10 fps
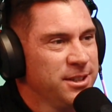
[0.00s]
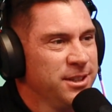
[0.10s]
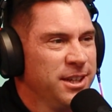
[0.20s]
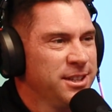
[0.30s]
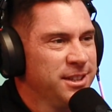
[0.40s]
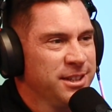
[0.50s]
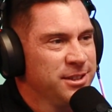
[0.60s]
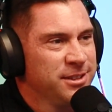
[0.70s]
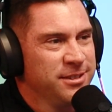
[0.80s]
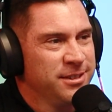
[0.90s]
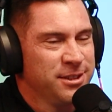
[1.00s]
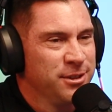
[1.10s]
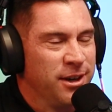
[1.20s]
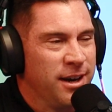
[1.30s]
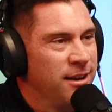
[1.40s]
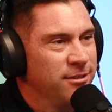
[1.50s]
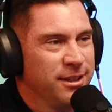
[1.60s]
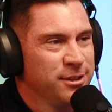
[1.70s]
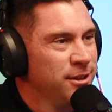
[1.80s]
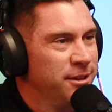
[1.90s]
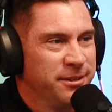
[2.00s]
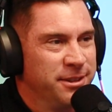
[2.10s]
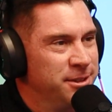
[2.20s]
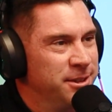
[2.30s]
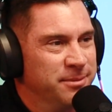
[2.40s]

that's not a laugh. That's not living the dream.